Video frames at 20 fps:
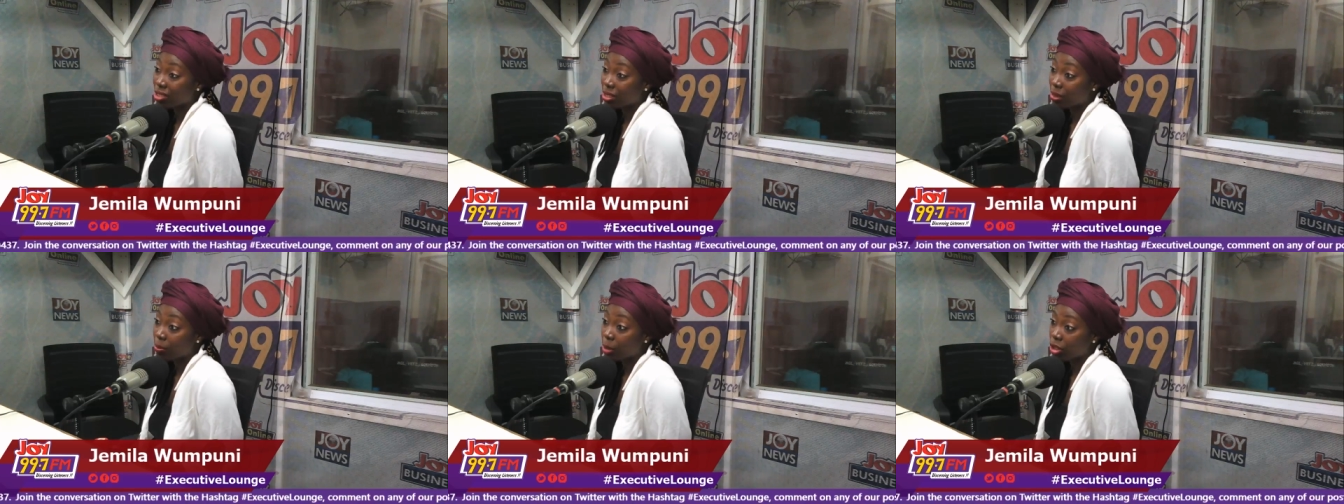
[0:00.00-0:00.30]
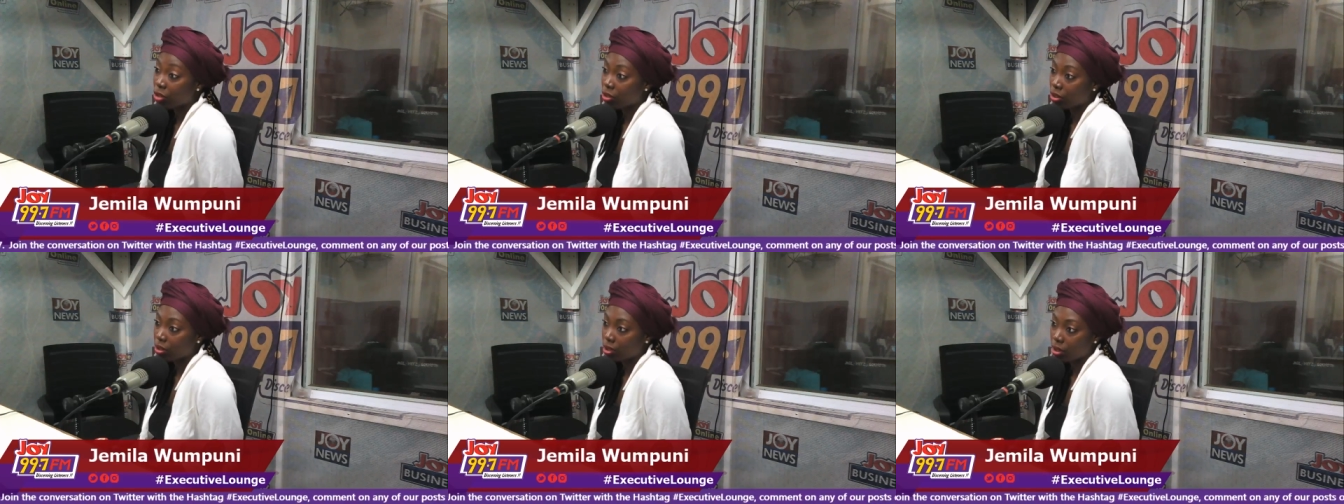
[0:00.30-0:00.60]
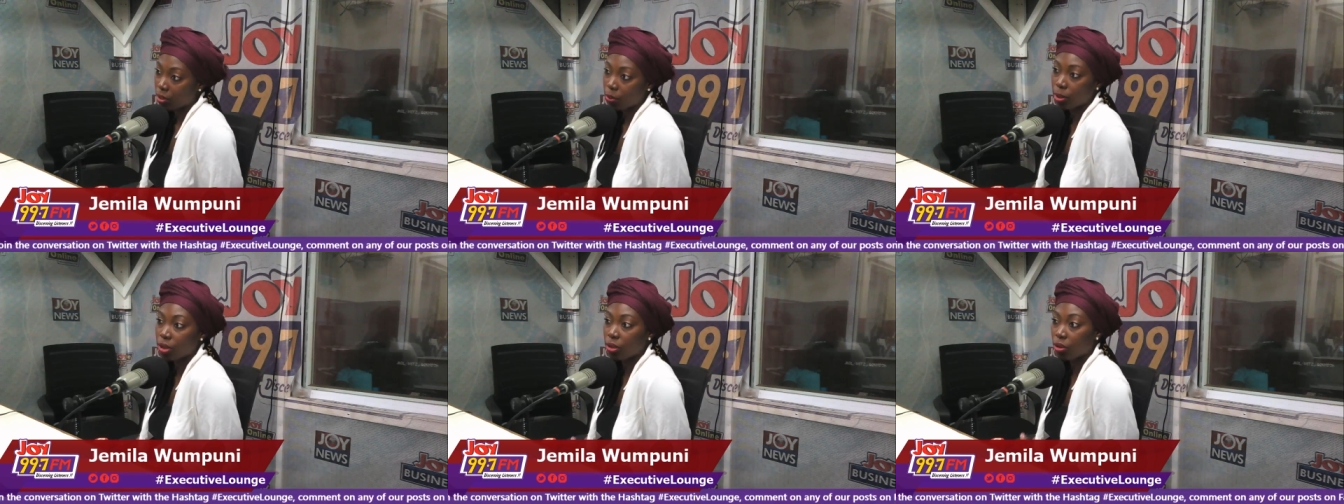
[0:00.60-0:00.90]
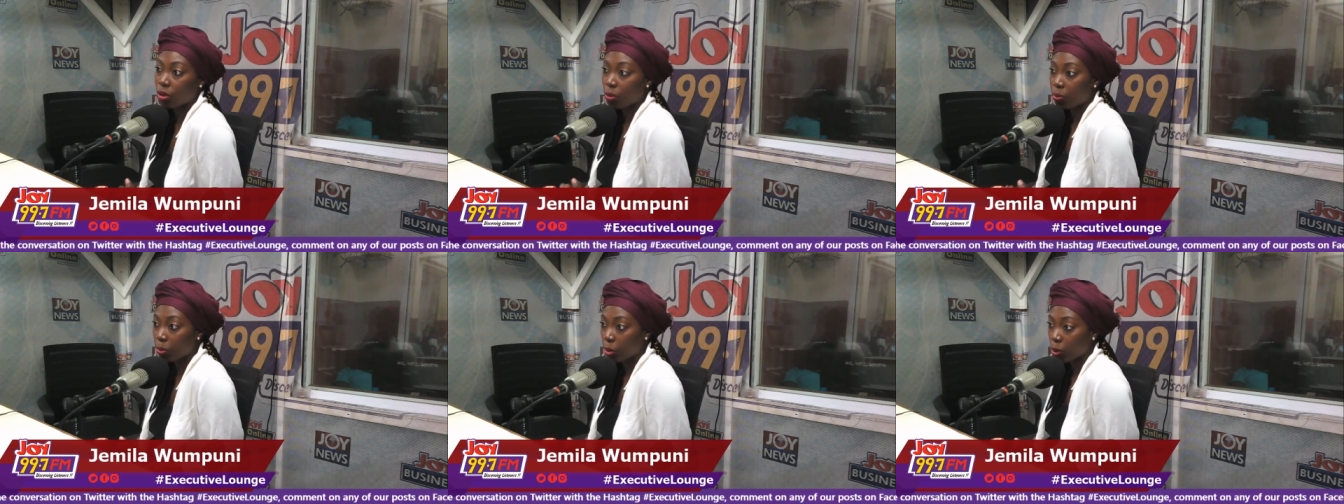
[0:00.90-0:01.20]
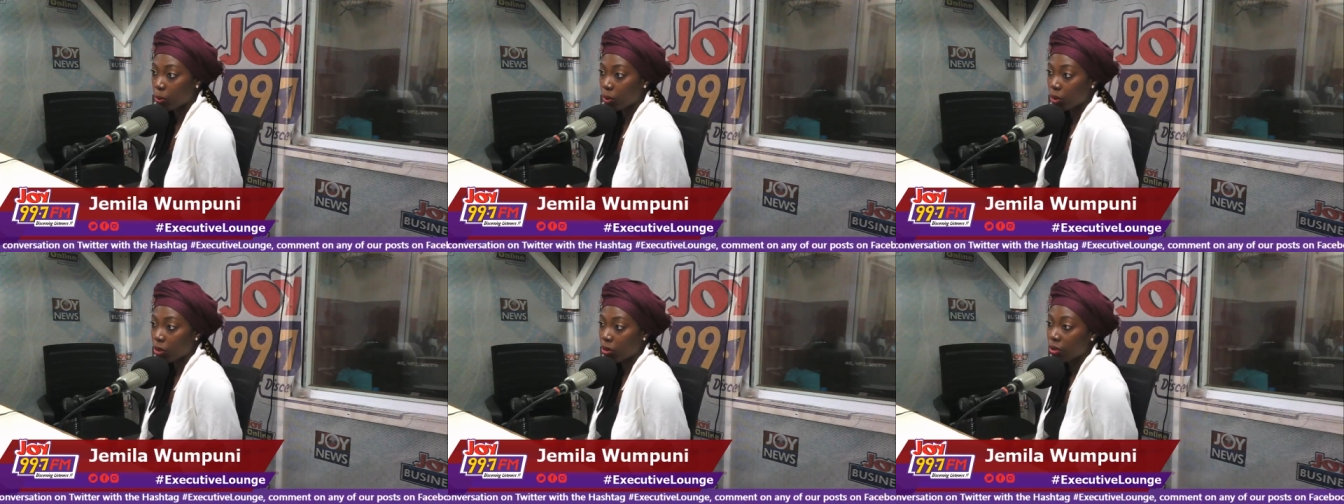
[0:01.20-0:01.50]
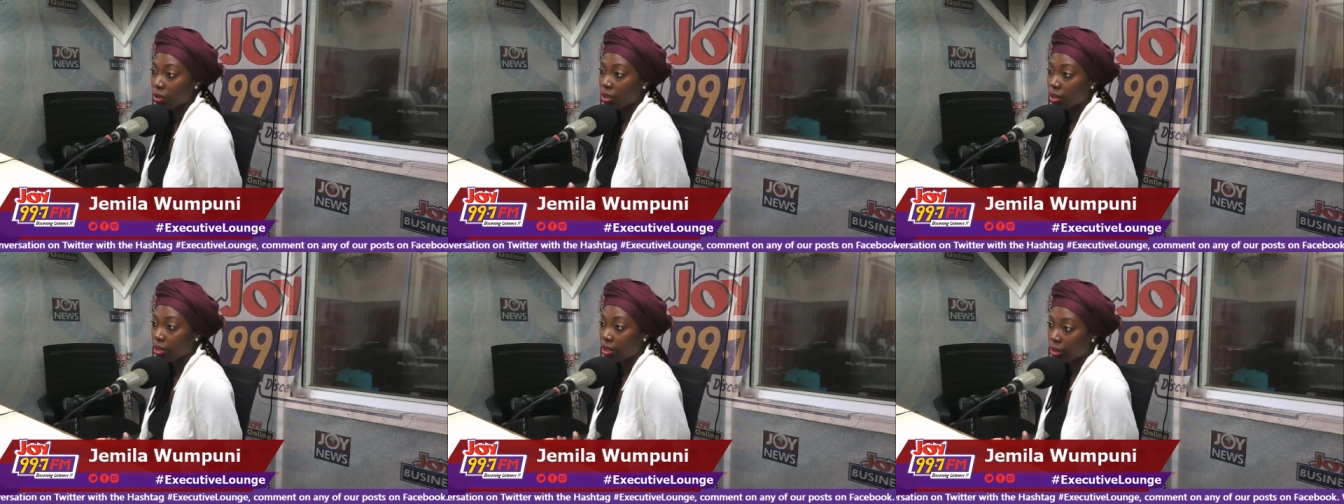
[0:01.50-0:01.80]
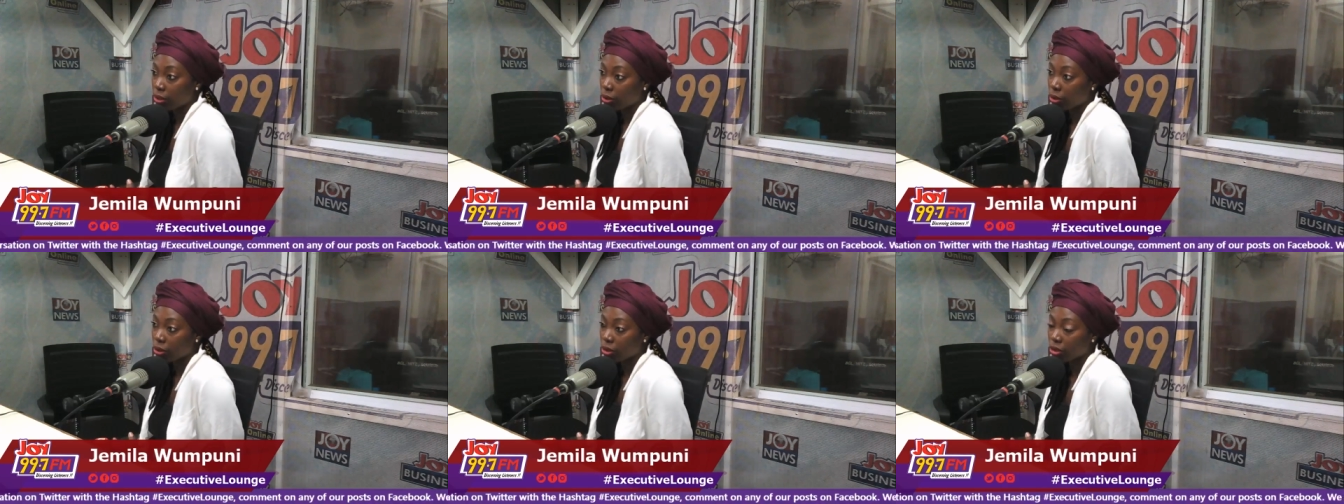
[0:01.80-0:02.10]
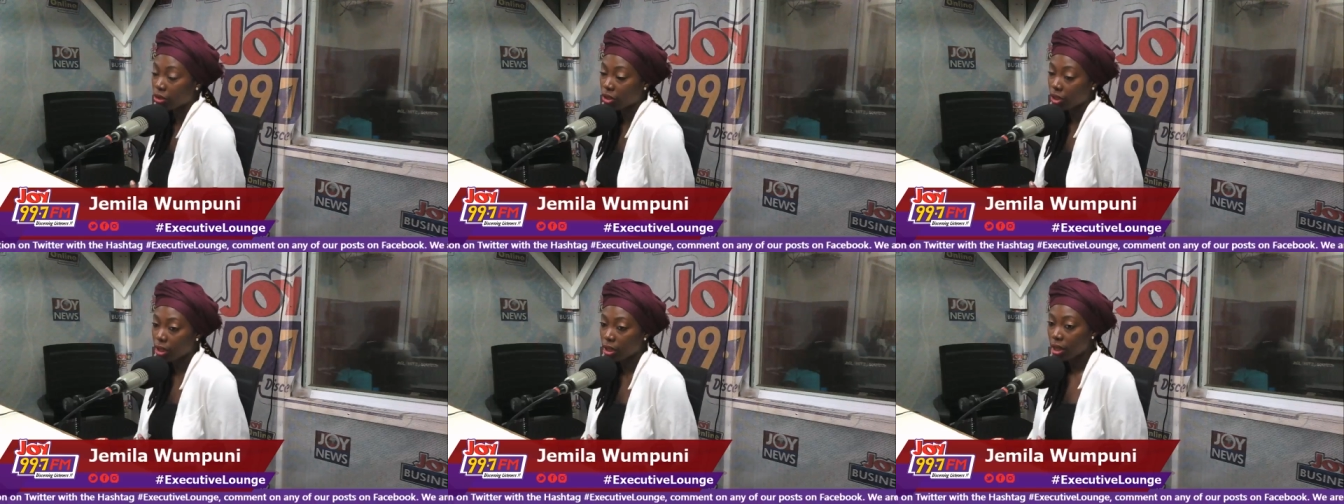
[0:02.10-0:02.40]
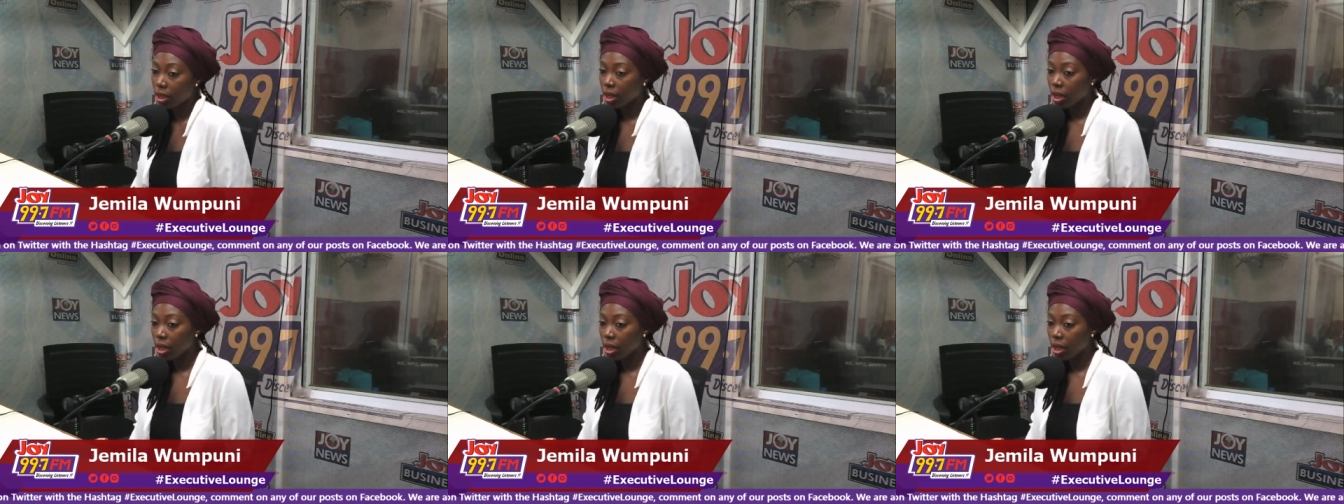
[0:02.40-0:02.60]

especially with computers and technology,